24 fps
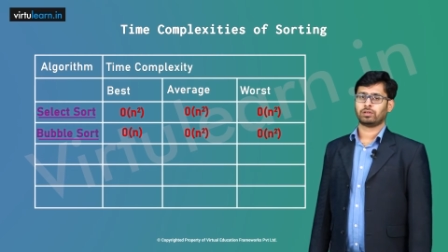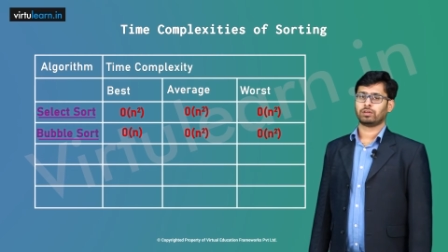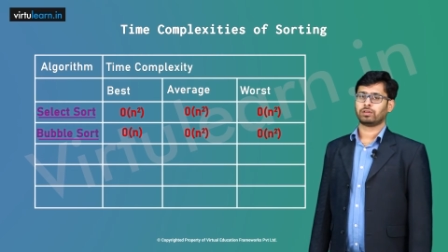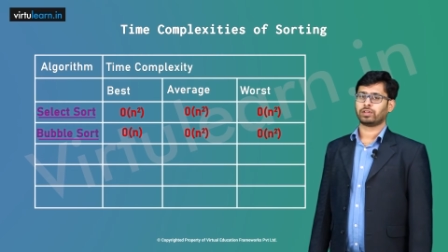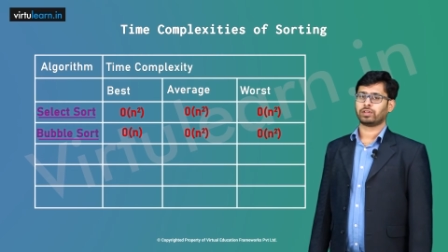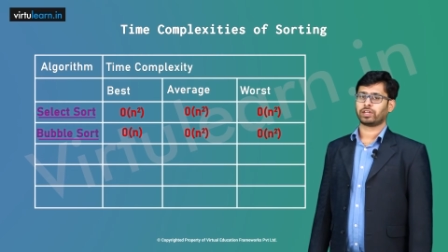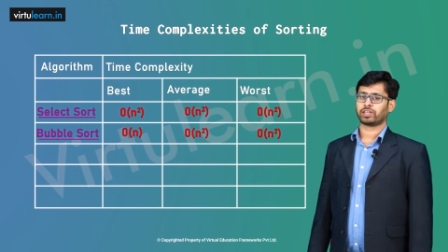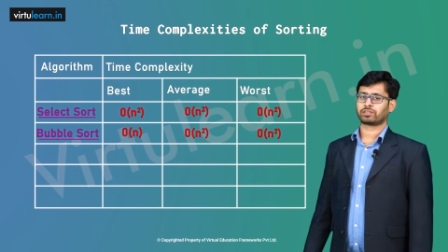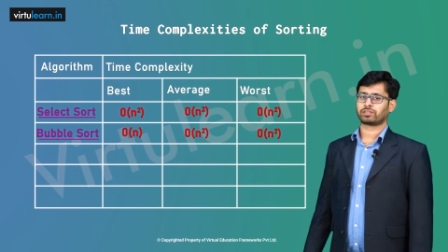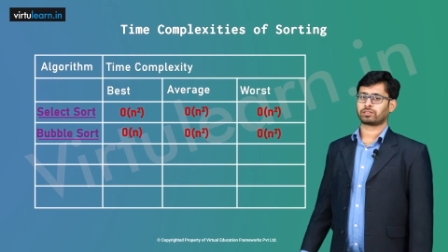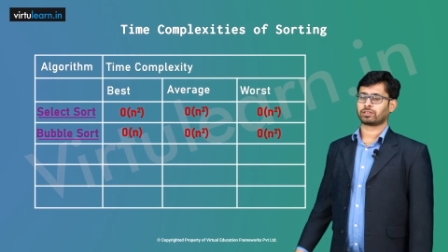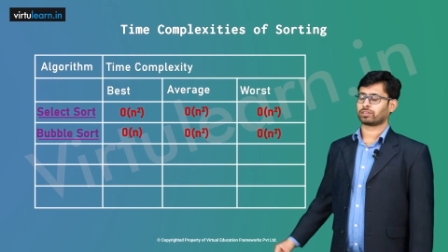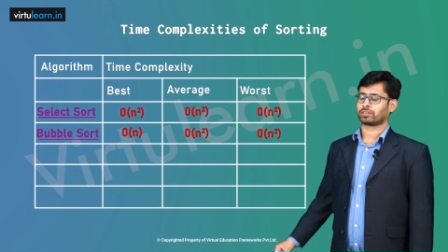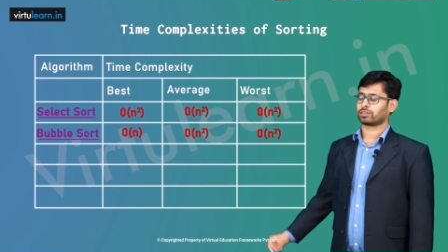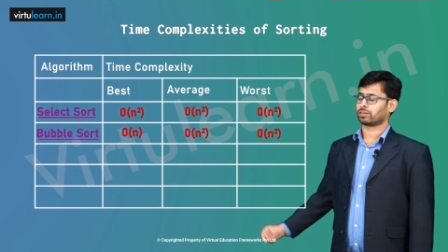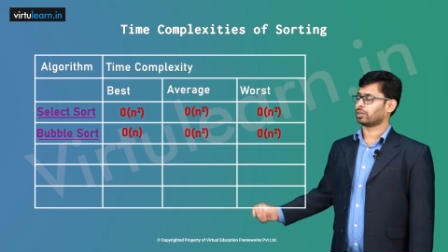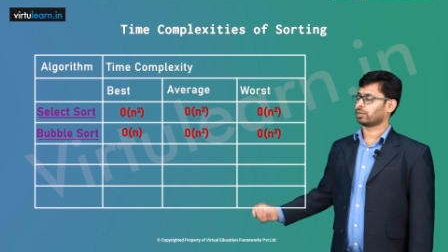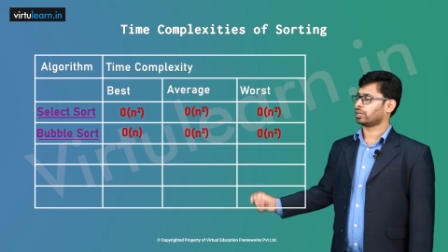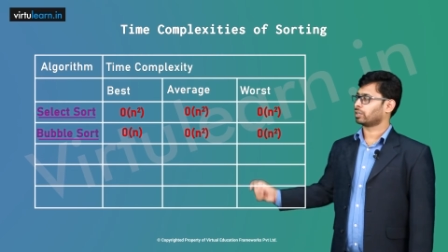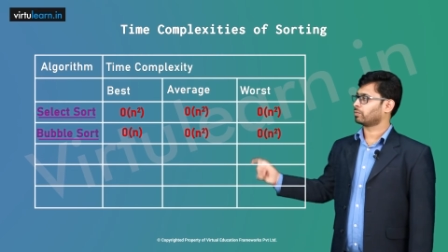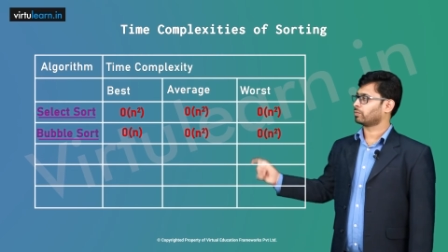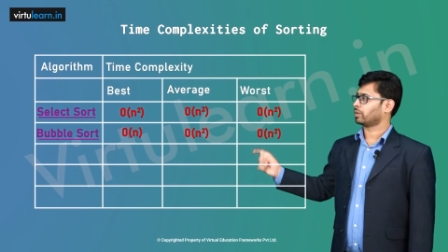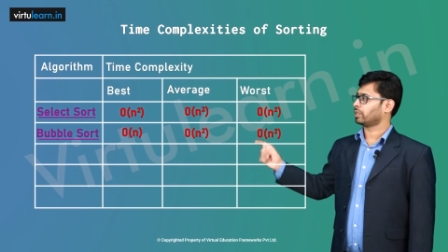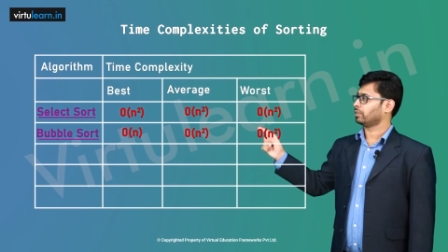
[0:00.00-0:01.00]
Next, the
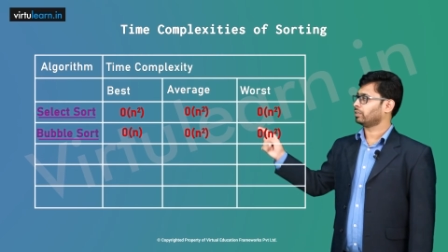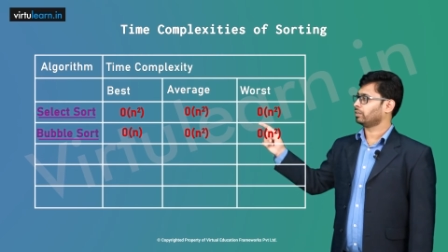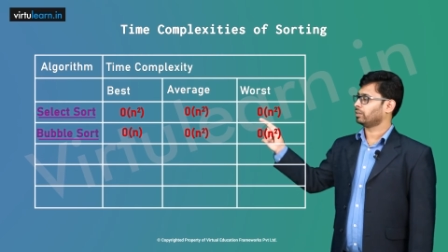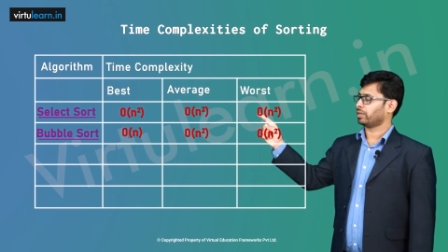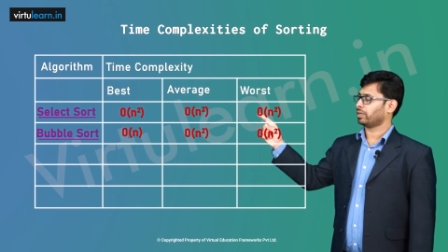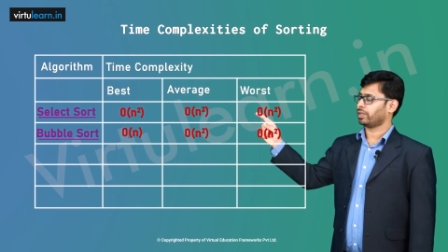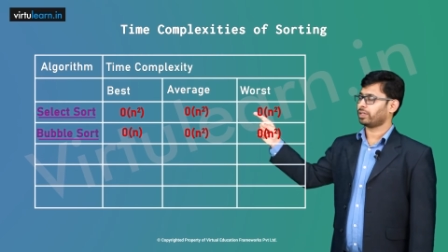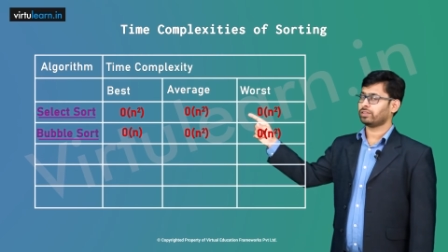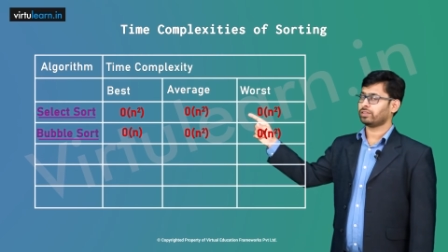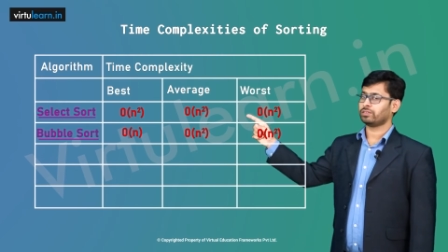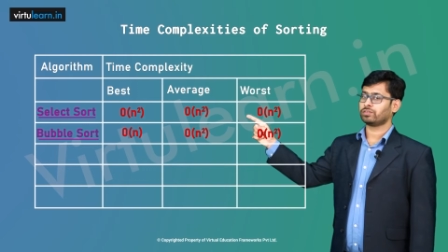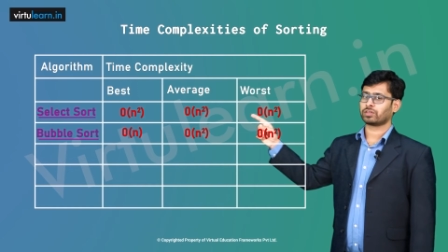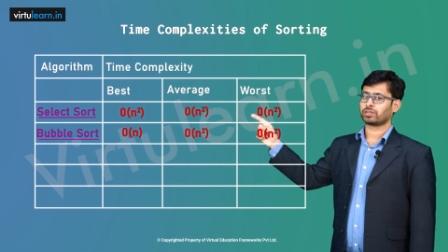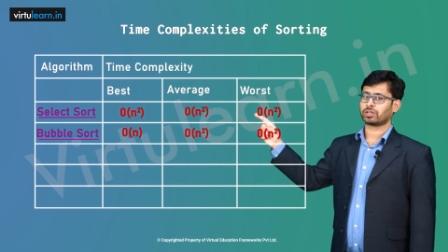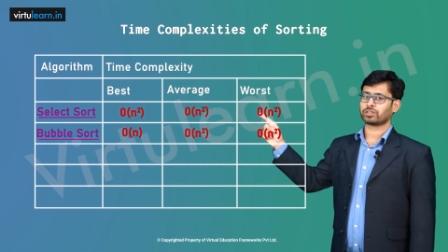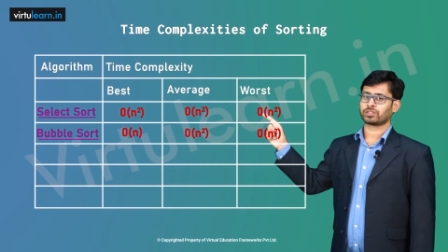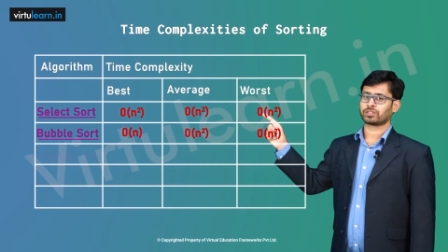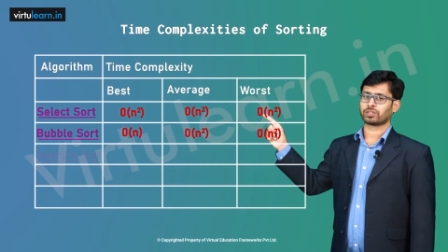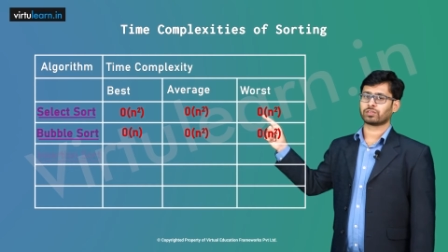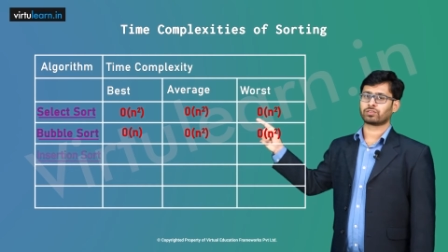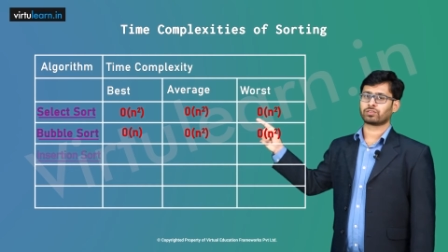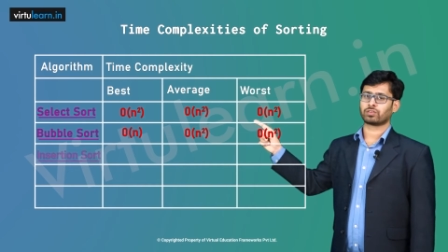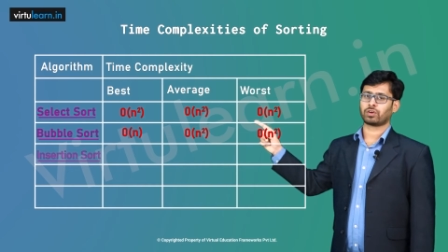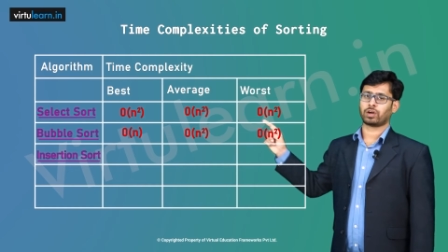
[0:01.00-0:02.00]
third one,
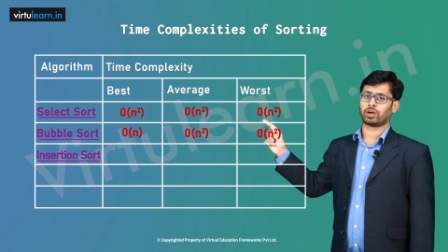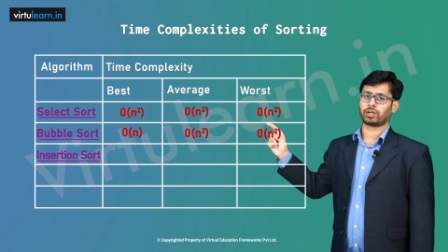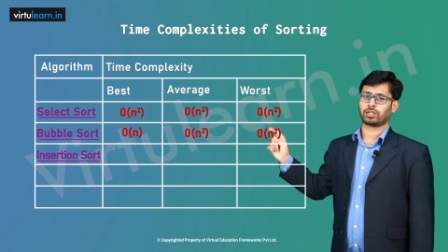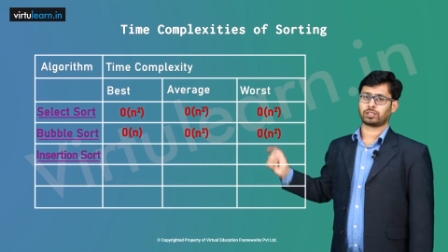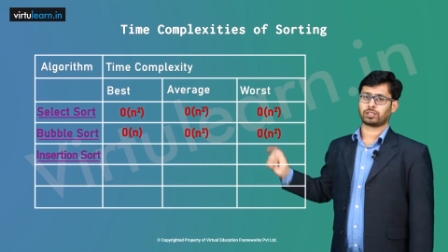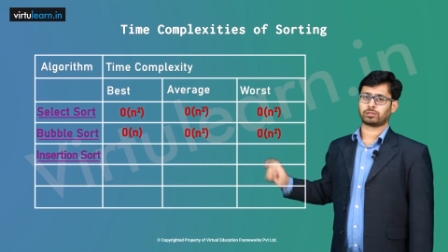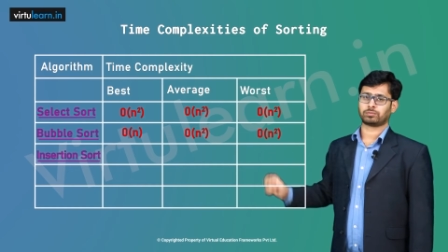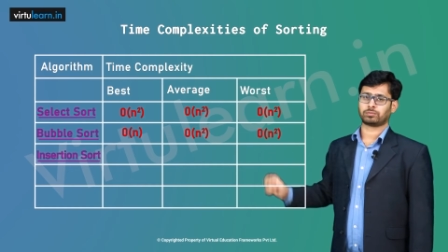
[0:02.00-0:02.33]
insertion sort.